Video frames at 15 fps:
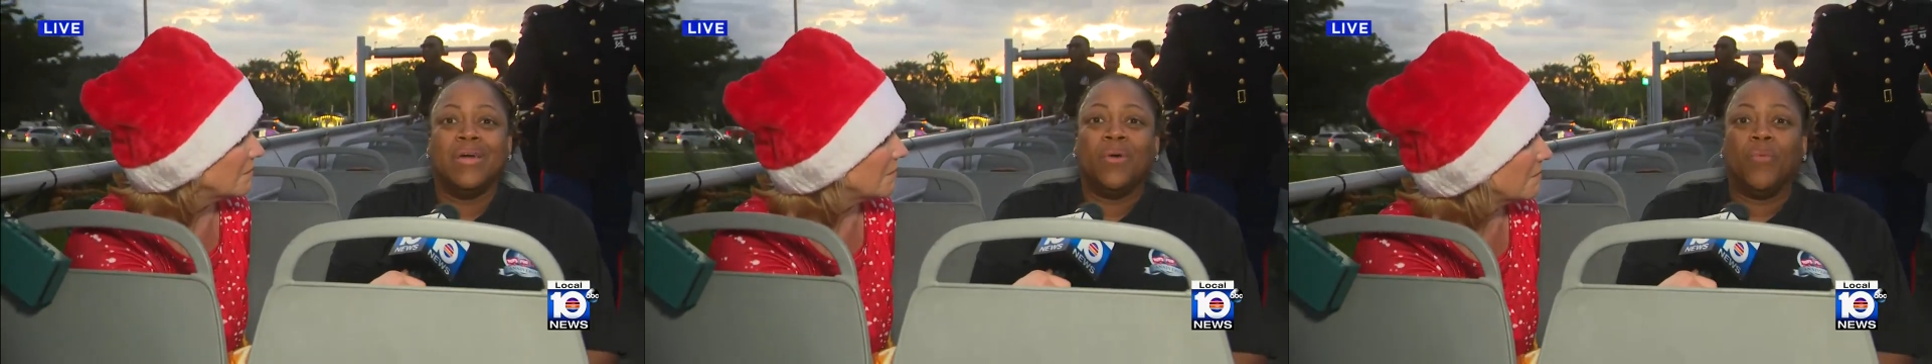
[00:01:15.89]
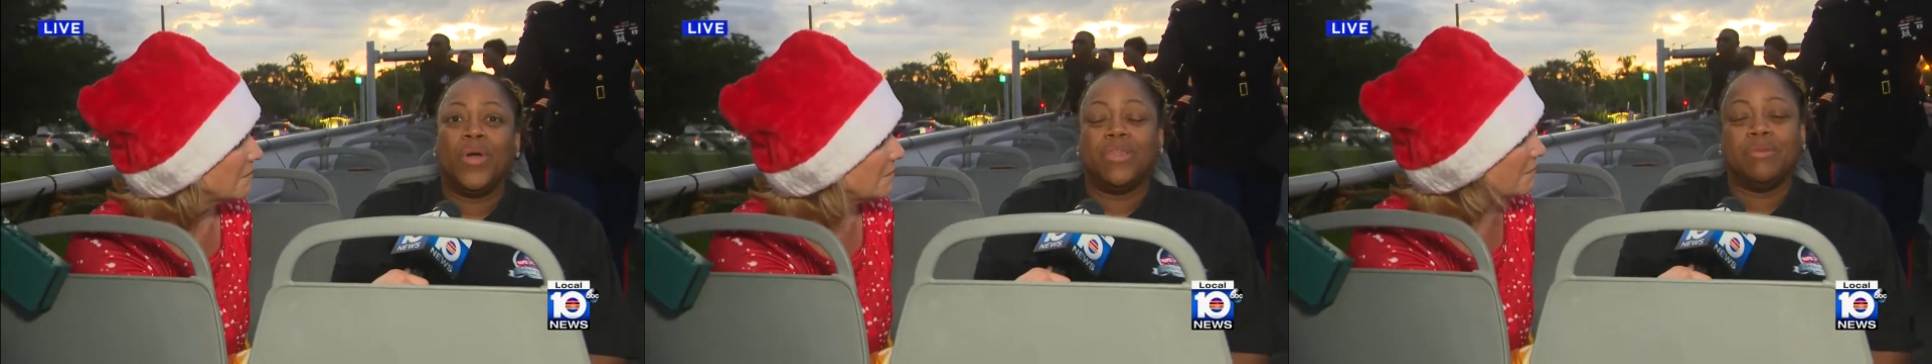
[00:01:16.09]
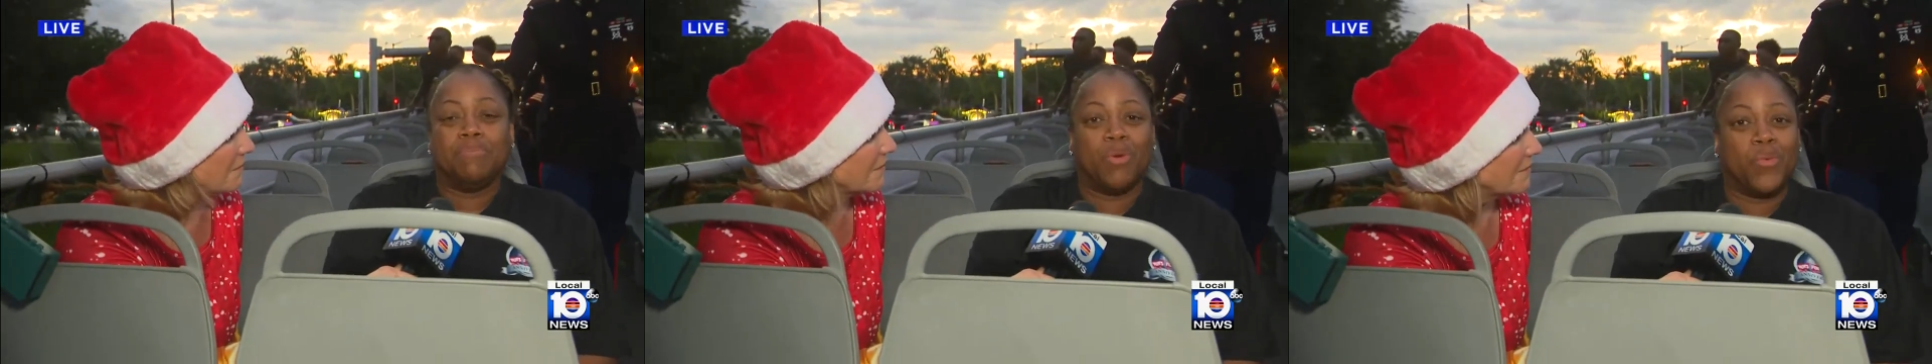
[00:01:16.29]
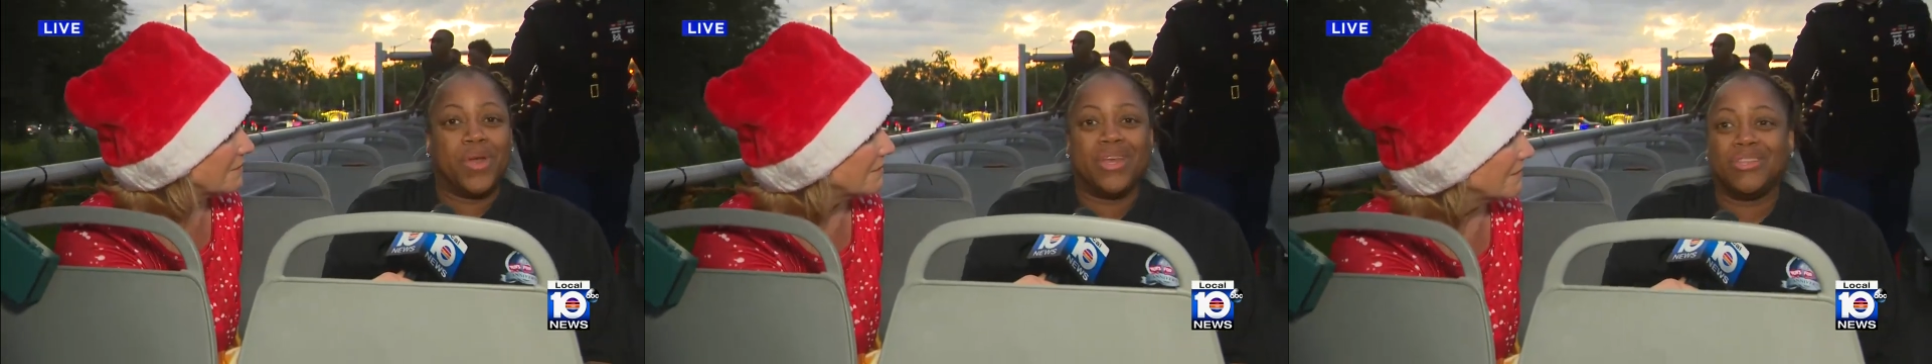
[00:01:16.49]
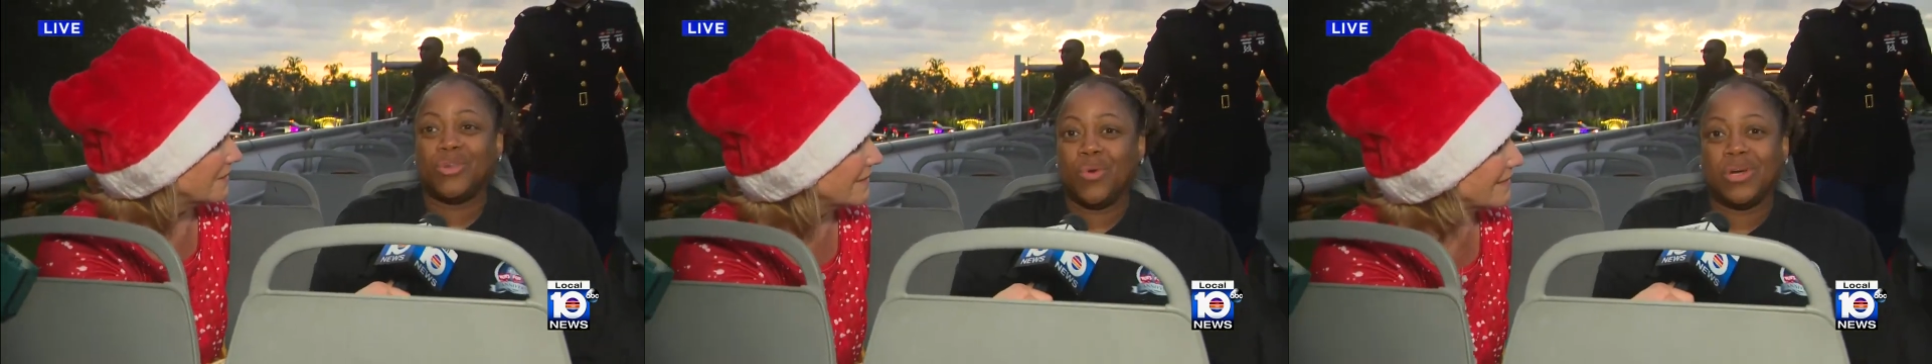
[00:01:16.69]
with
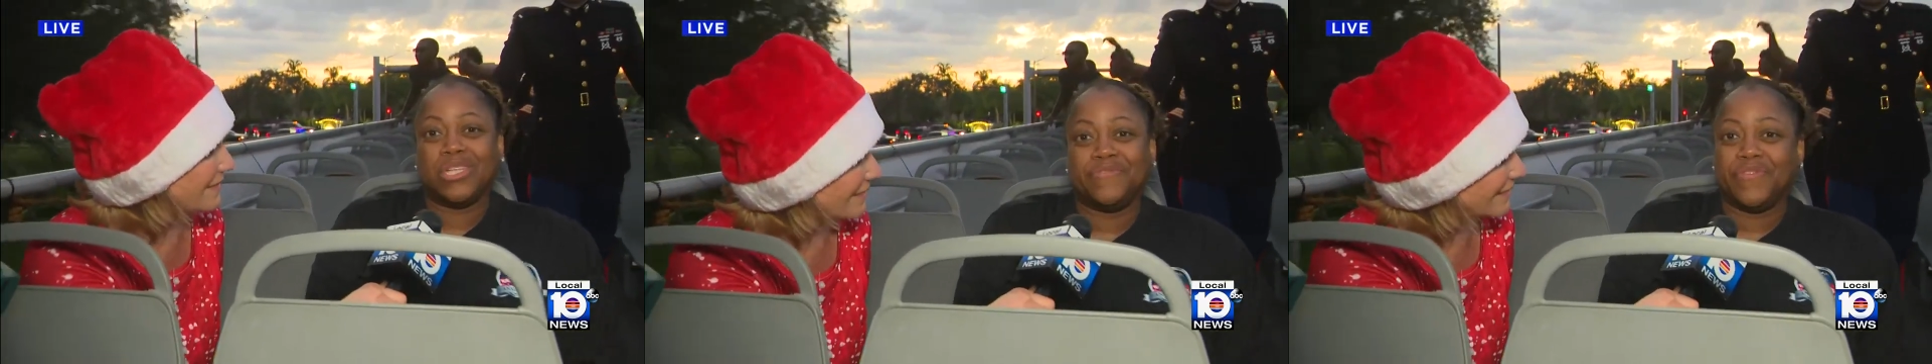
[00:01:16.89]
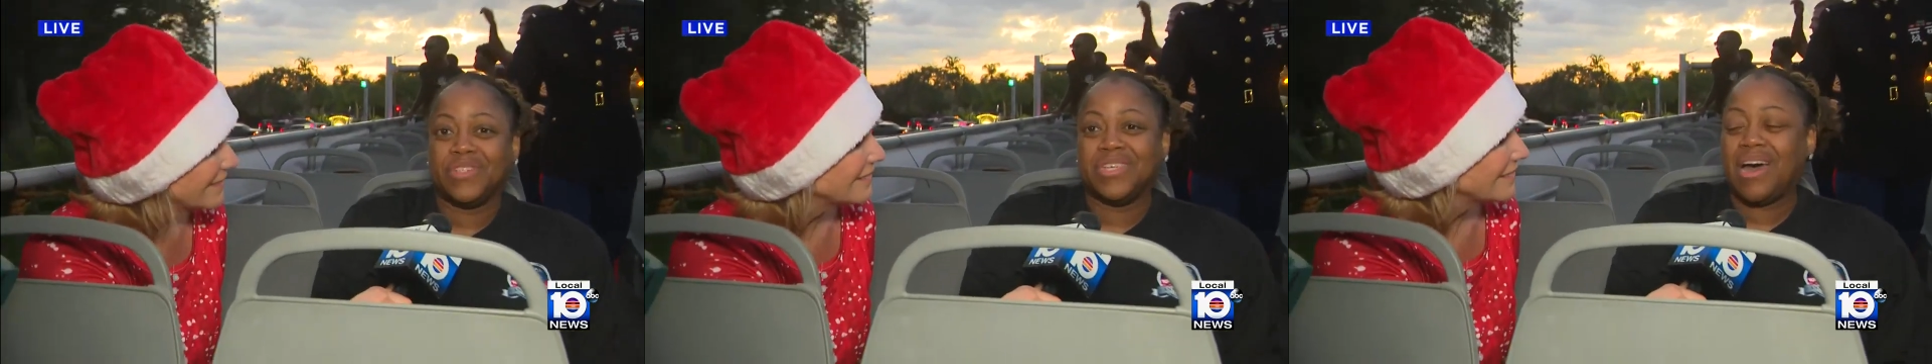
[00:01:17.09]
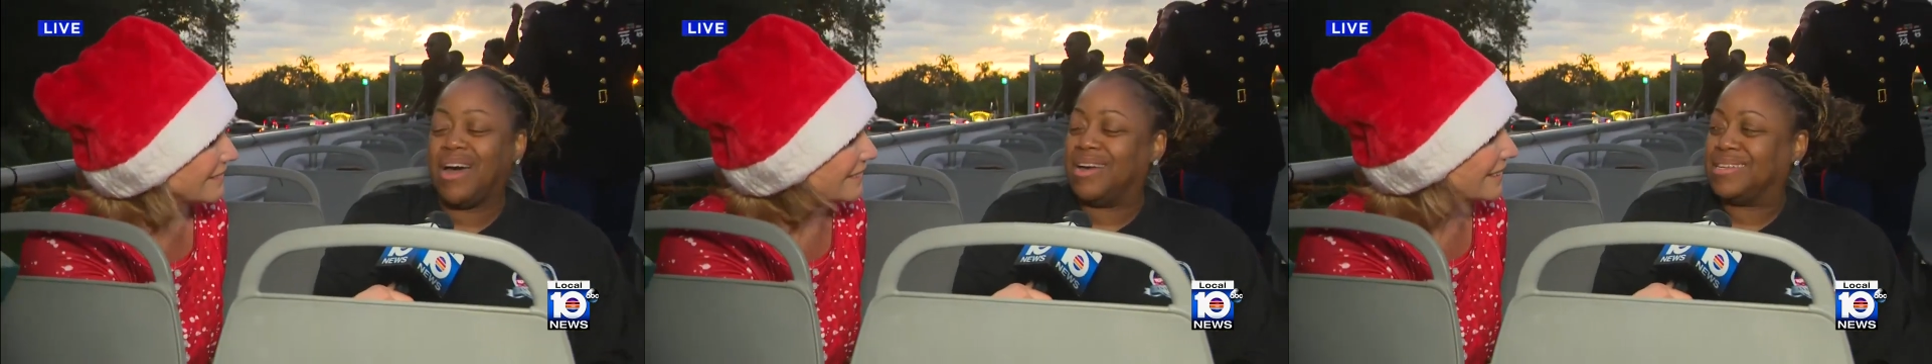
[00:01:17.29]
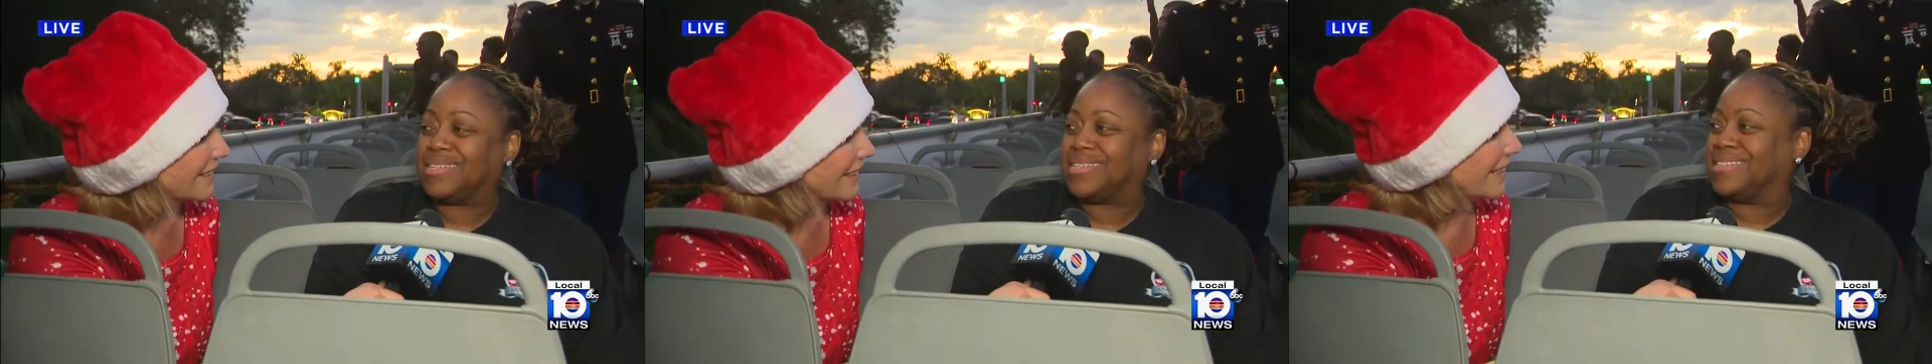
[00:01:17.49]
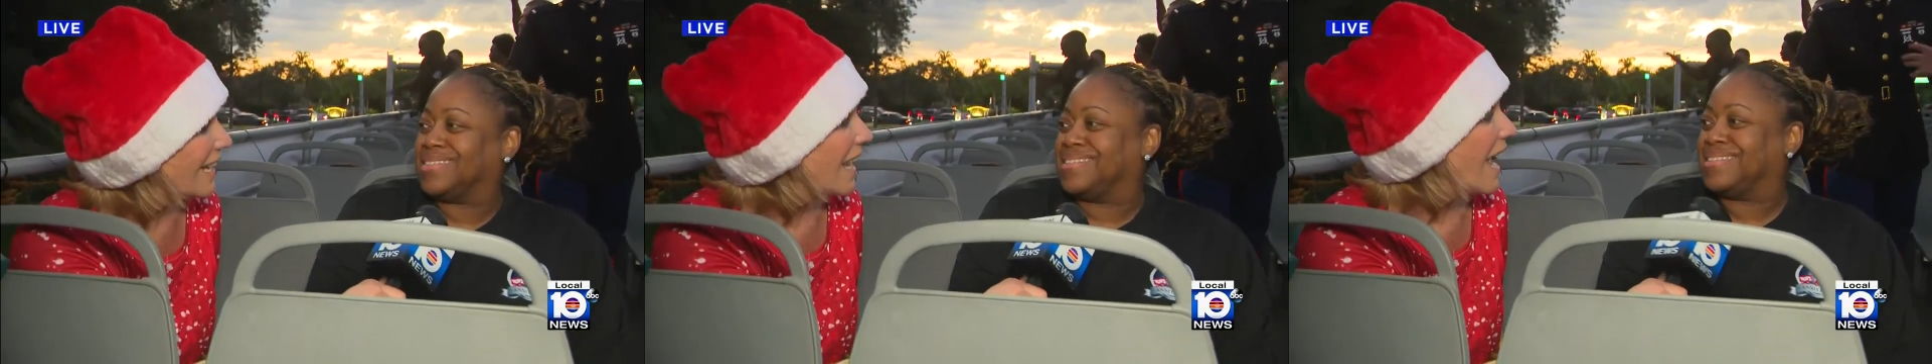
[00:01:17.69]
Marine Toys for Tots.
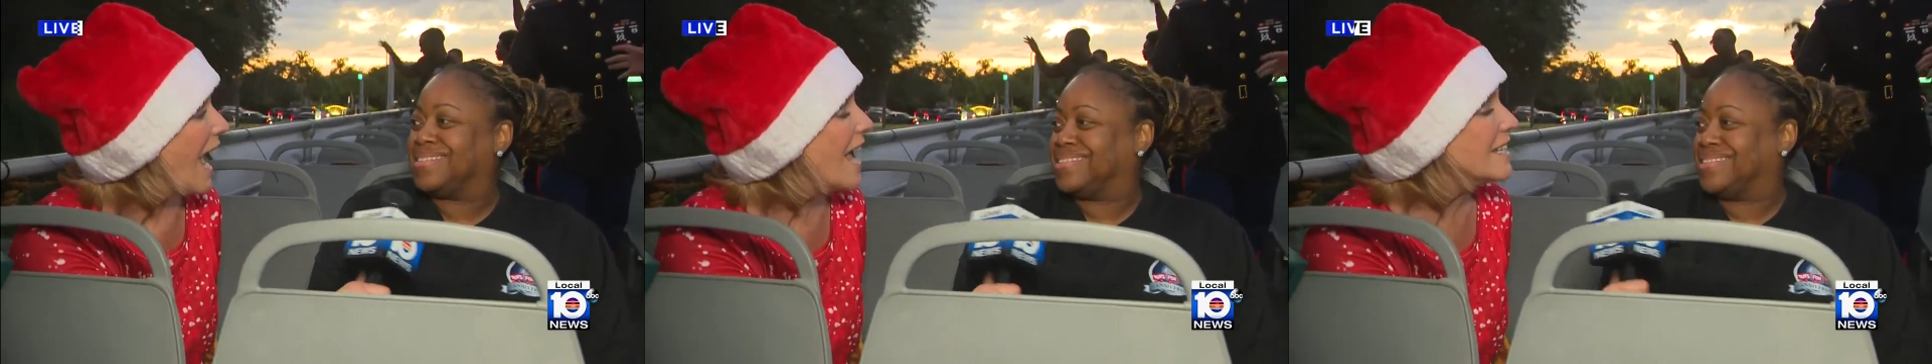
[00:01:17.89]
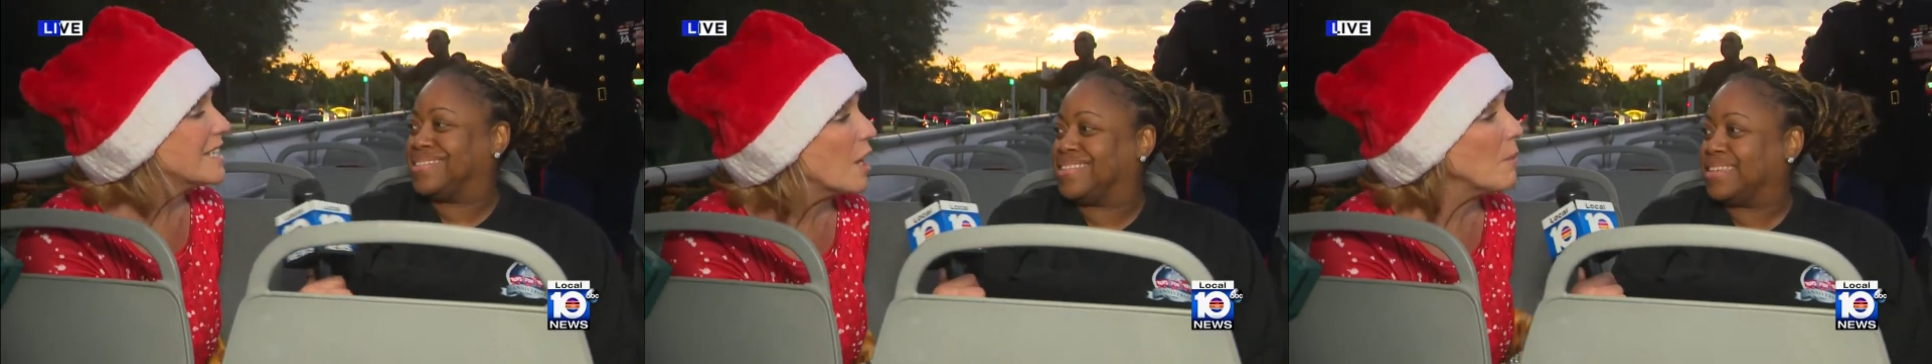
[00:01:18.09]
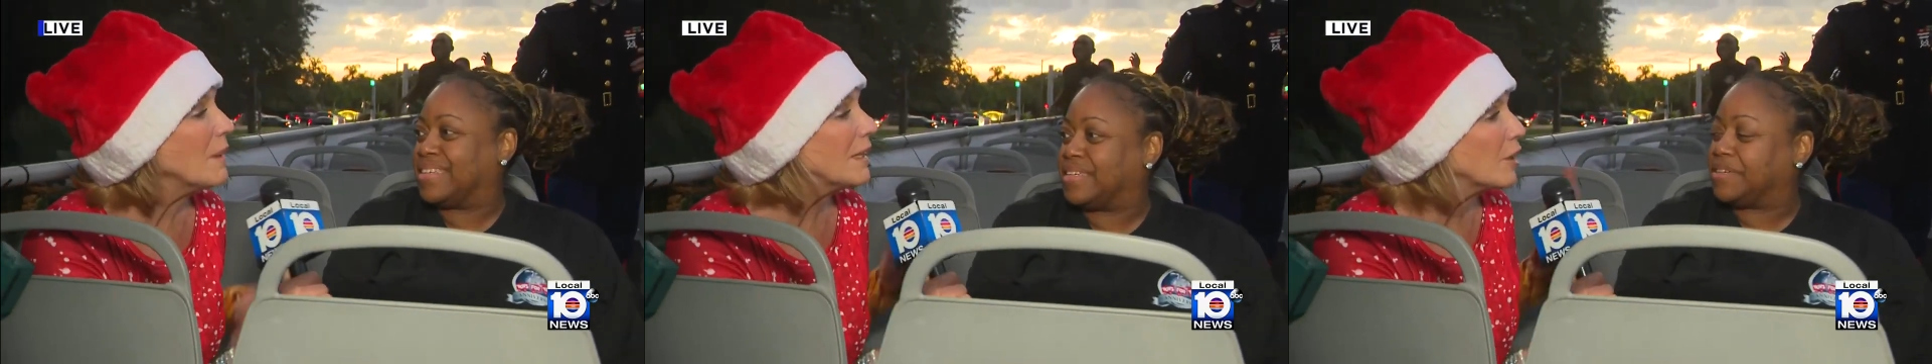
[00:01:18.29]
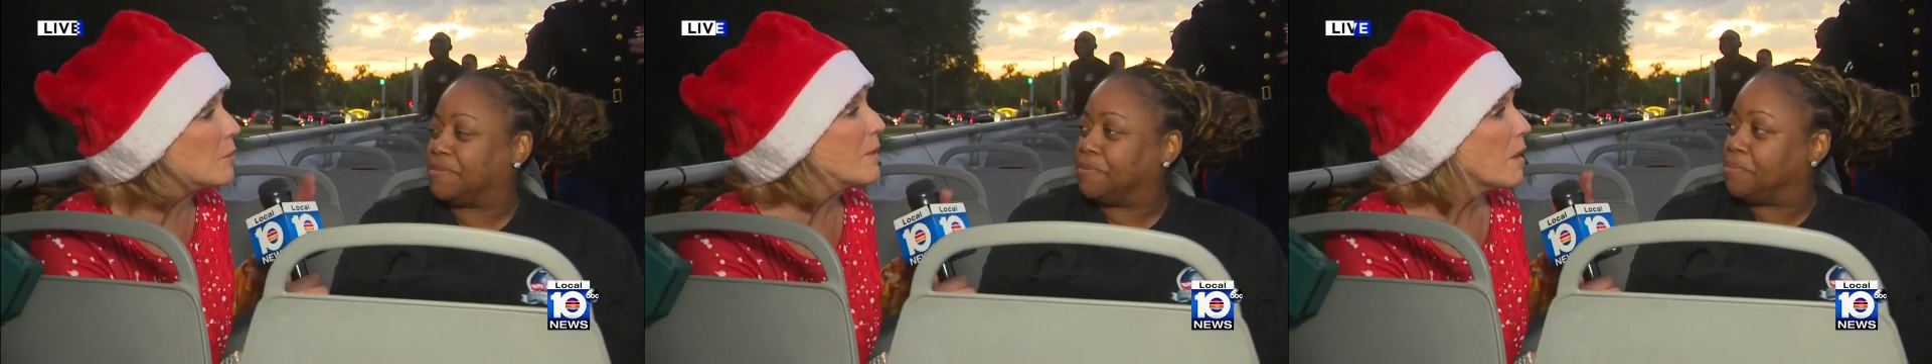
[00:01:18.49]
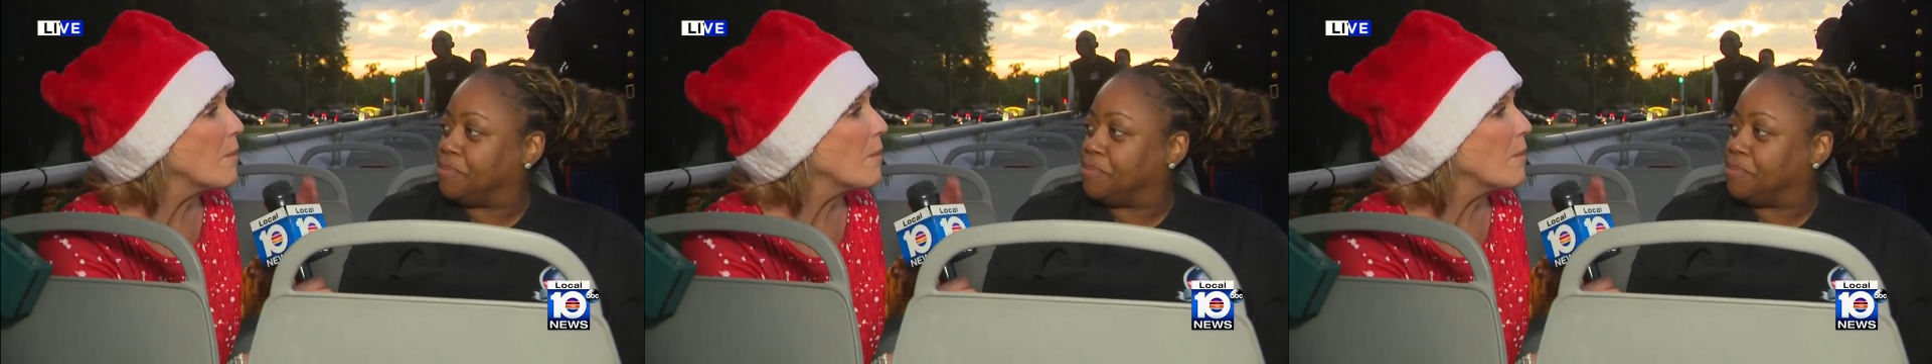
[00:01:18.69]
And tell me a little bit